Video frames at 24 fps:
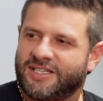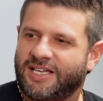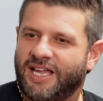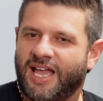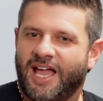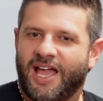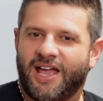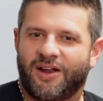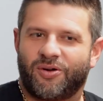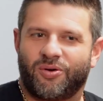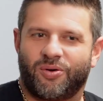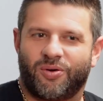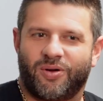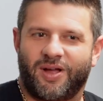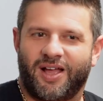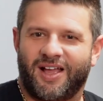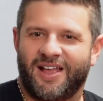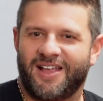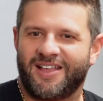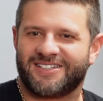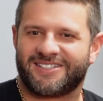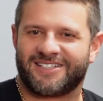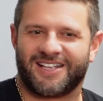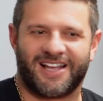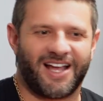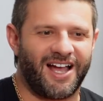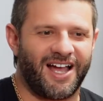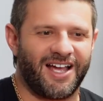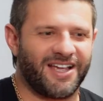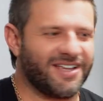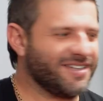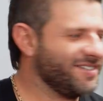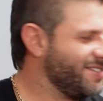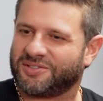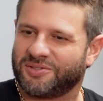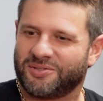Seattle has the
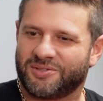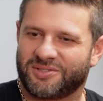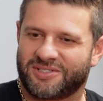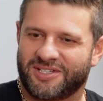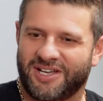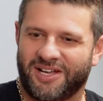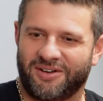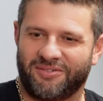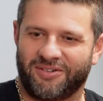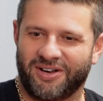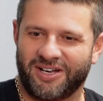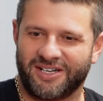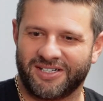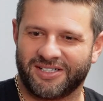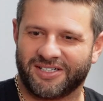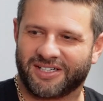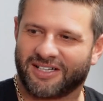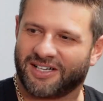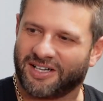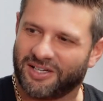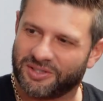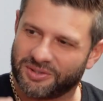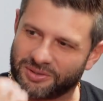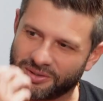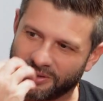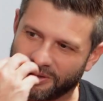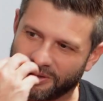highest suicide rate in the country.